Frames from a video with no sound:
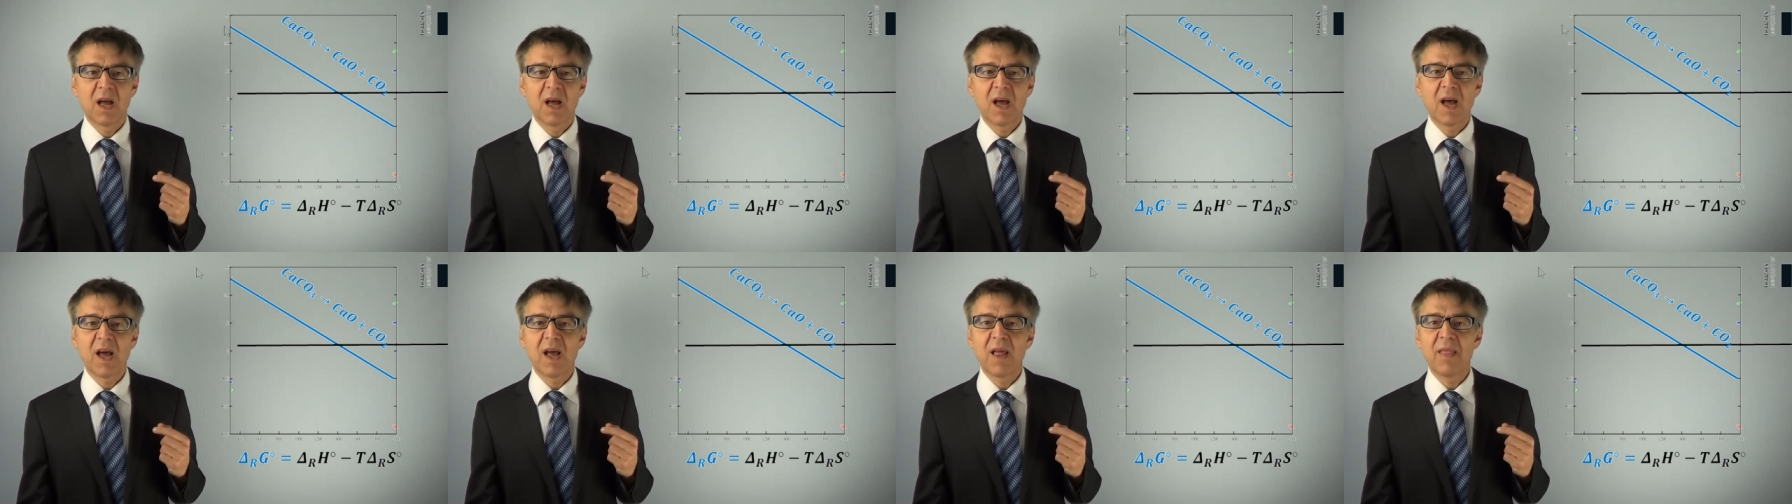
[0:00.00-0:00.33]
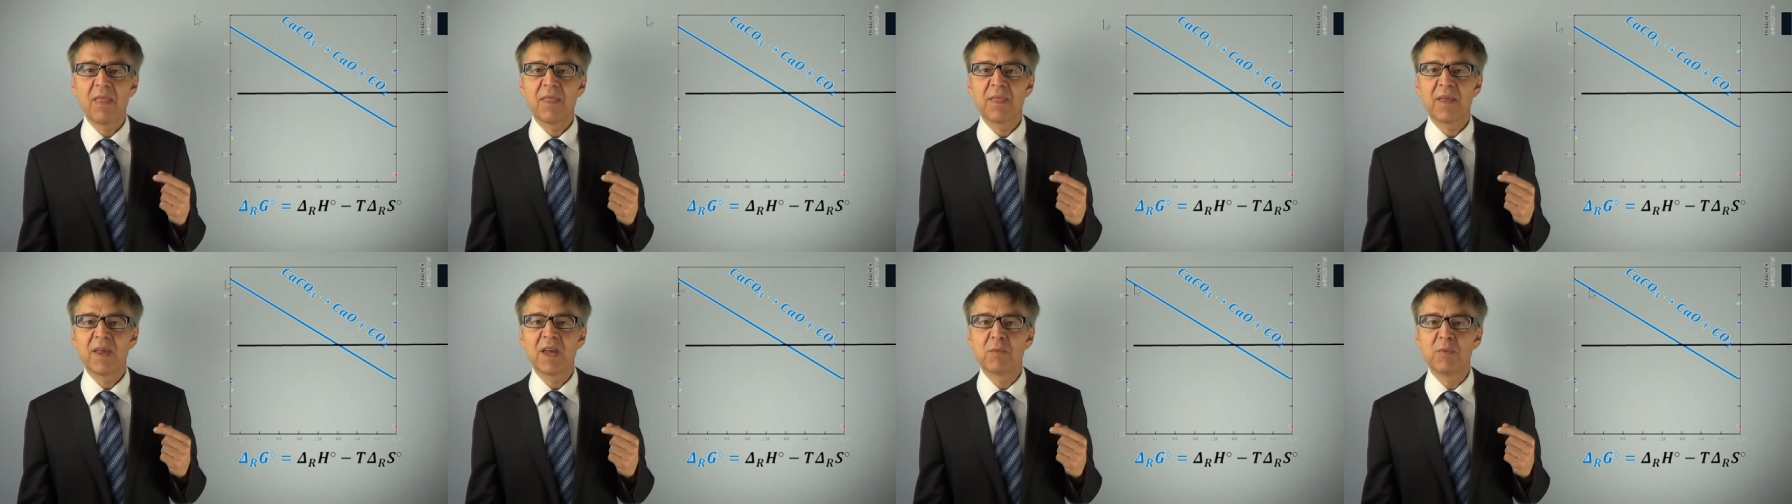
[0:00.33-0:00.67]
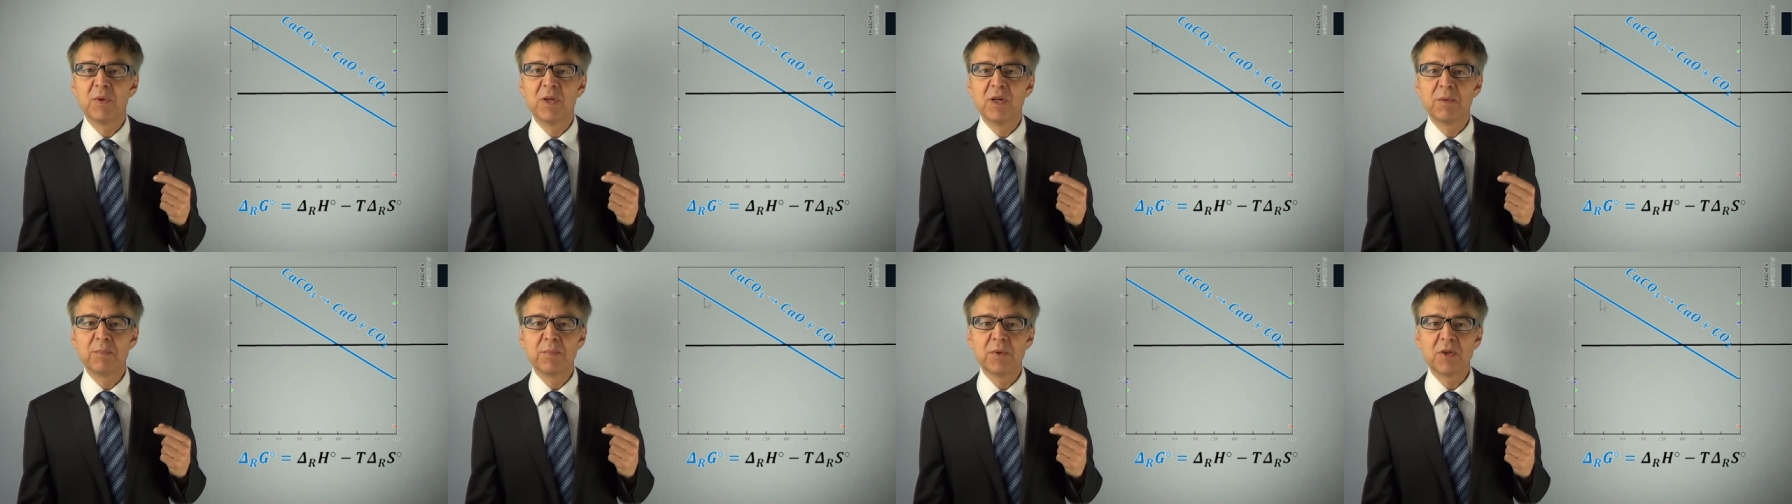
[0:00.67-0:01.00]
and
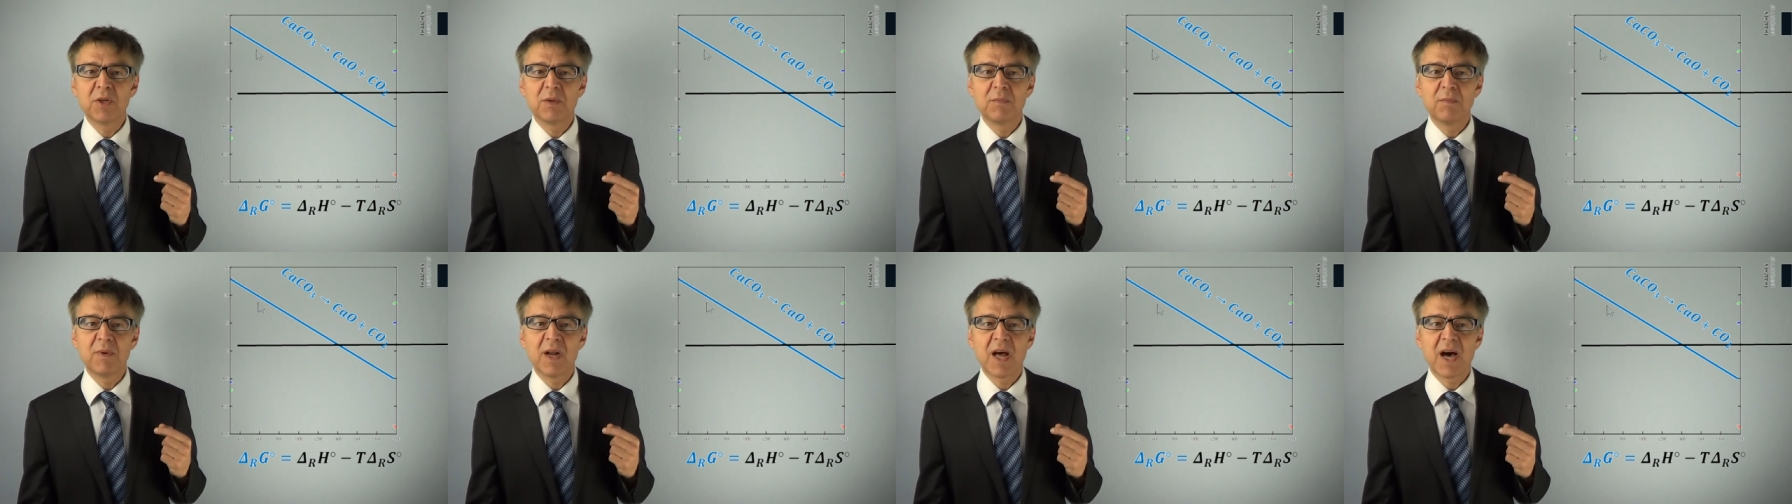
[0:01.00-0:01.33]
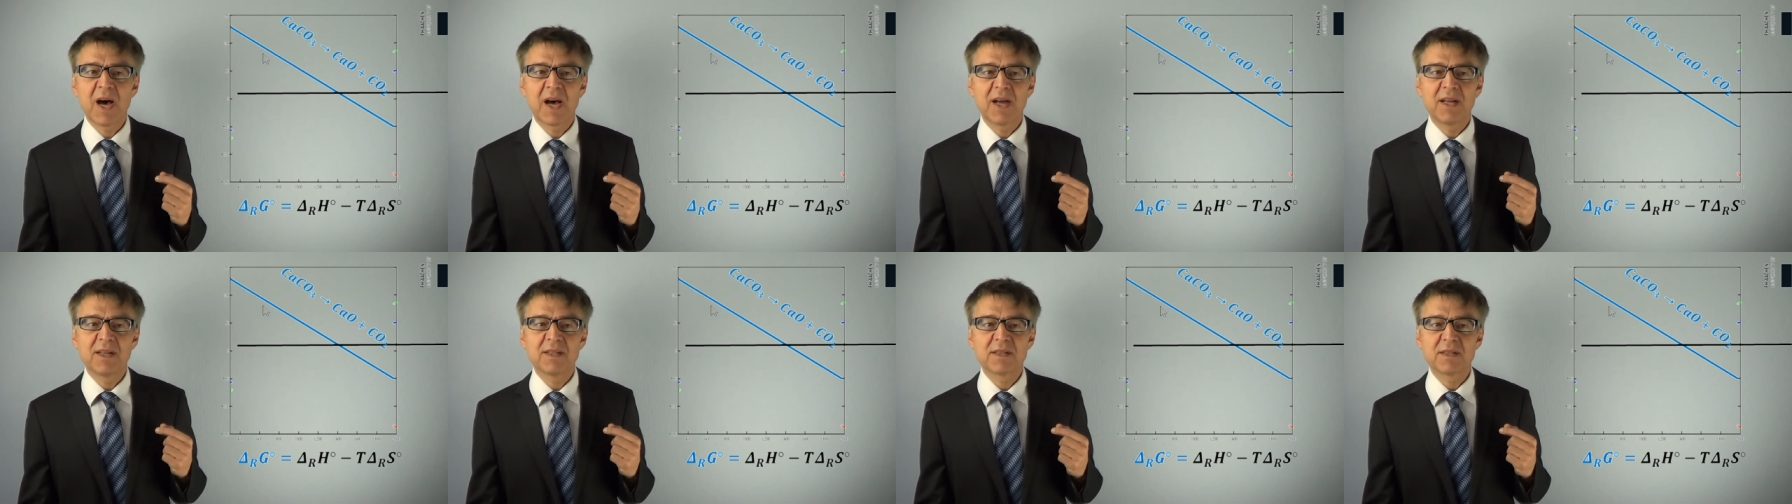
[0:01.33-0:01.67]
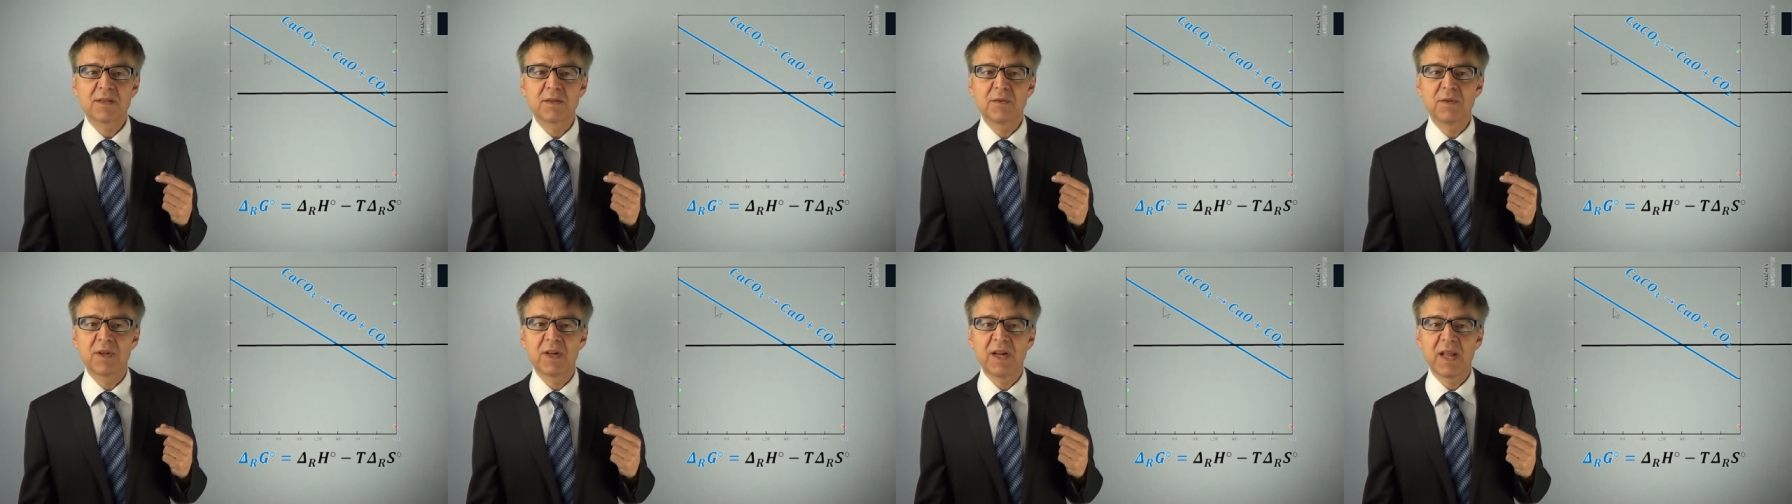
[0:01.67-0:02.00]
equilibrium lies
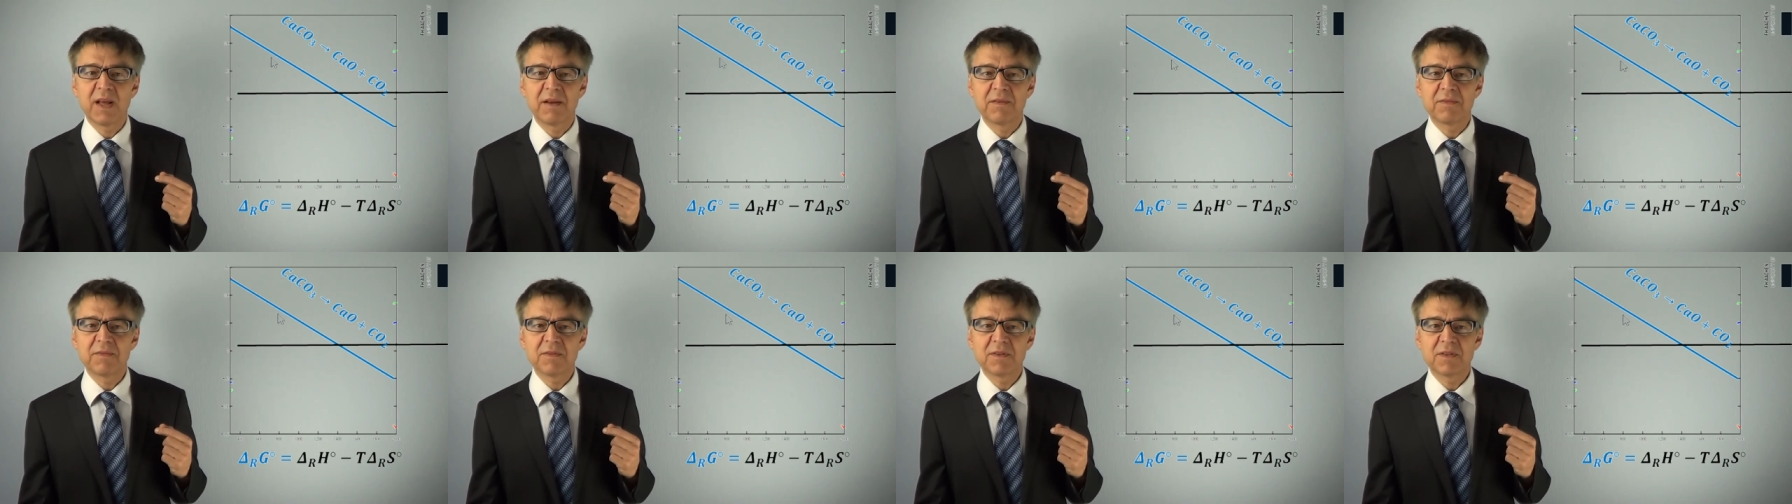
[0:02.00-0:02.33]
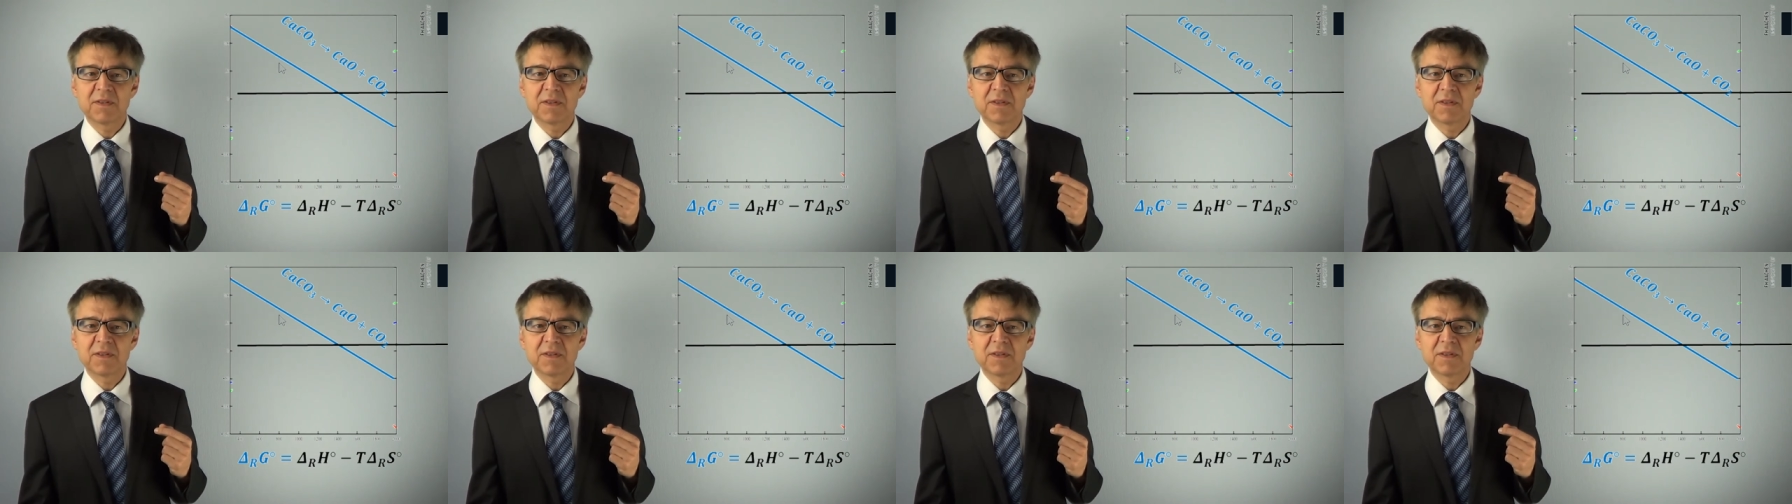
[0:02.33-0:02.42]
to the left.